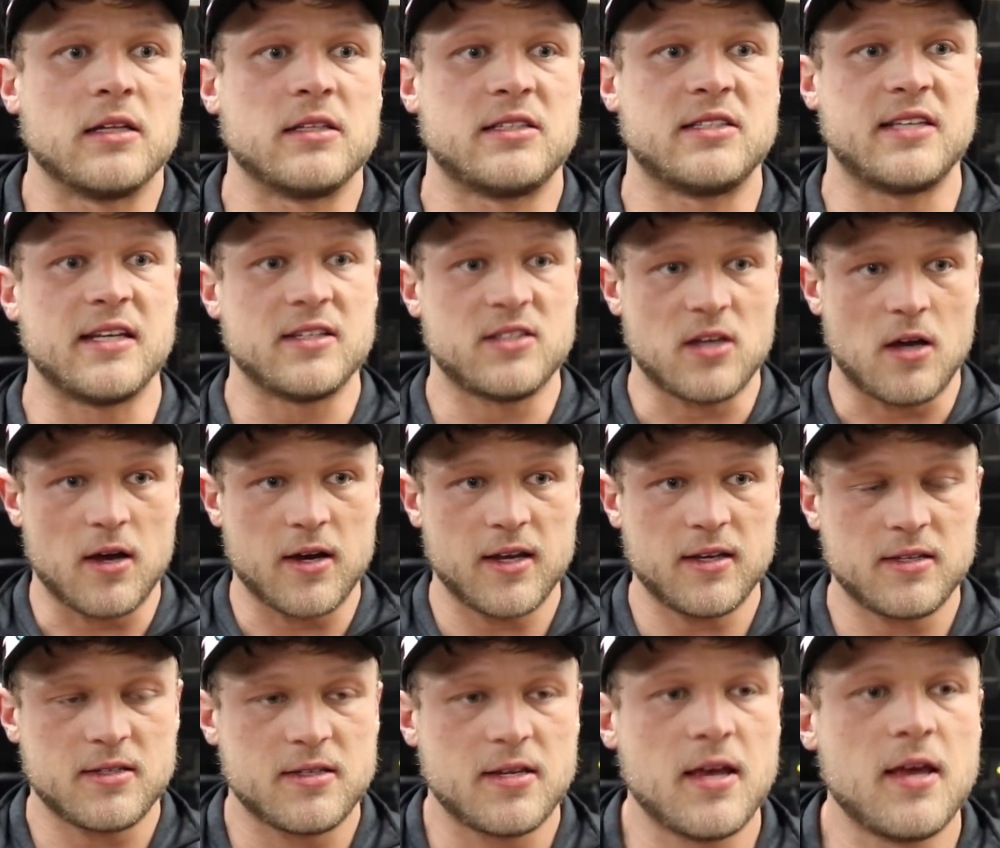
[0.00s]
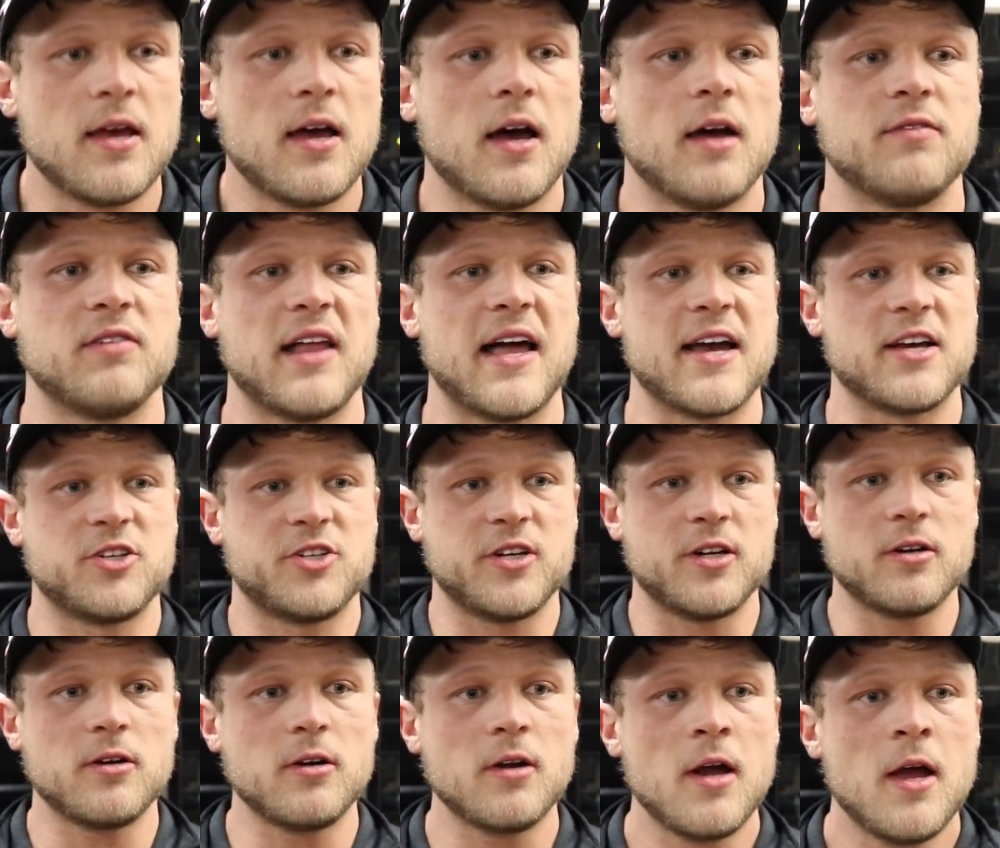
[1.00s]
since August of last
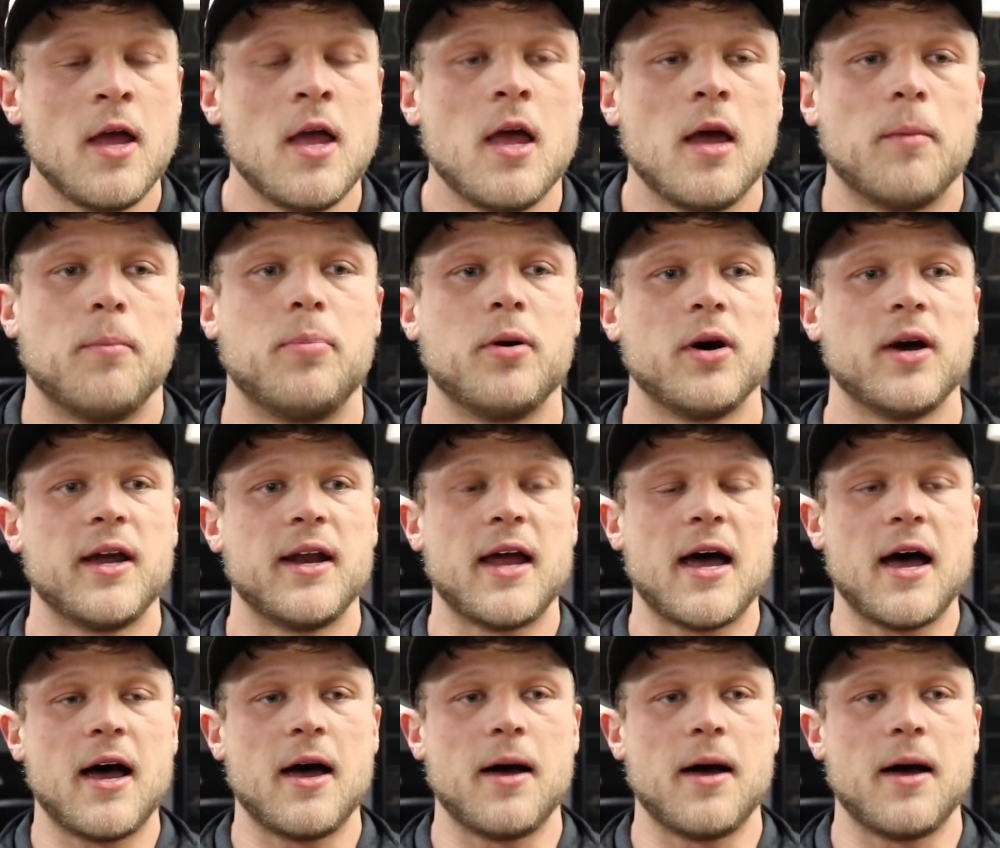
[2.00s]
year, but